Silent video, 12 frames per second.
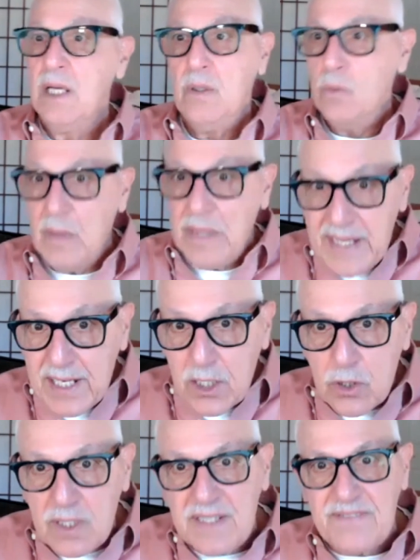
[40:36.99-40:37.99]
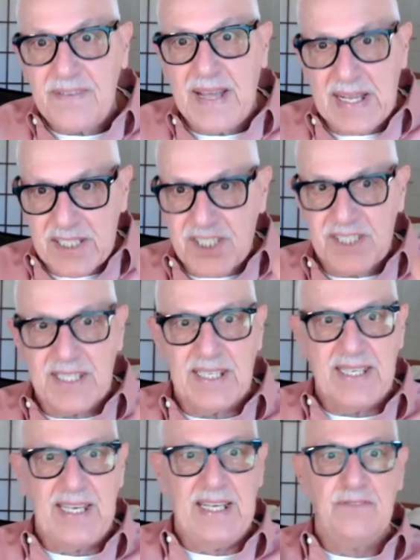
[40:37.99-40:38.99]
when he could have asked the
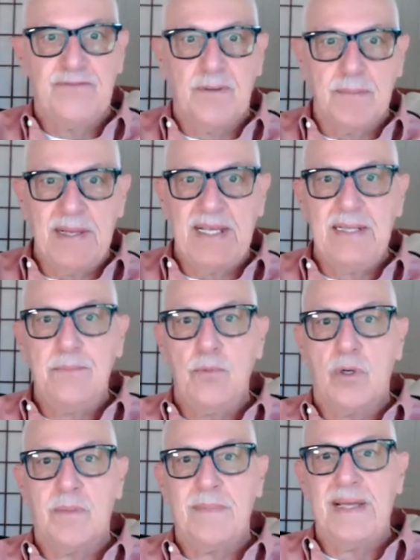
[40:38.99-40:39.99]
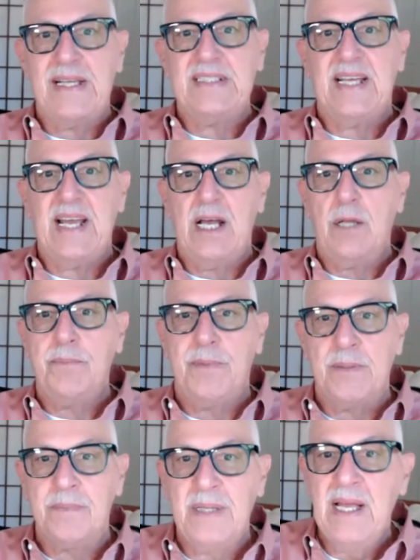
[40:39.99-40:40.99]
king for many more men to help
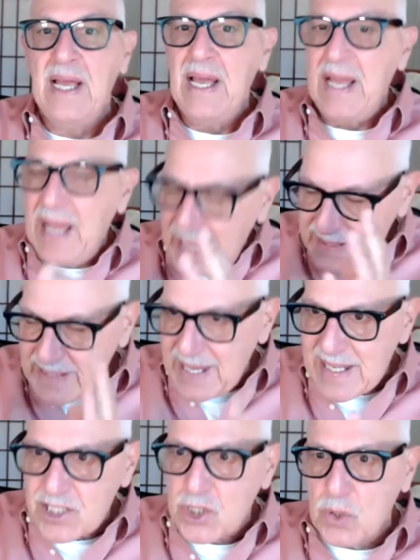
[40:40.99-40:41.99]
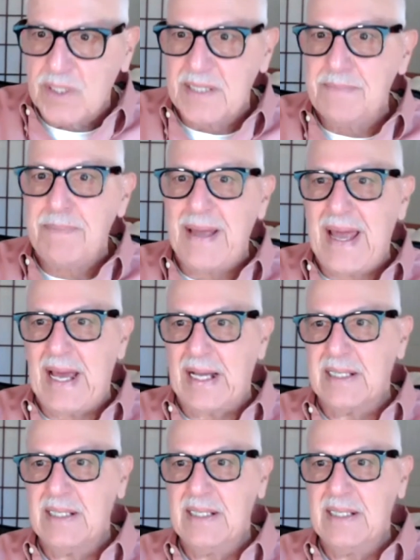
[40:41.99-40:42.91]
him and escort him back.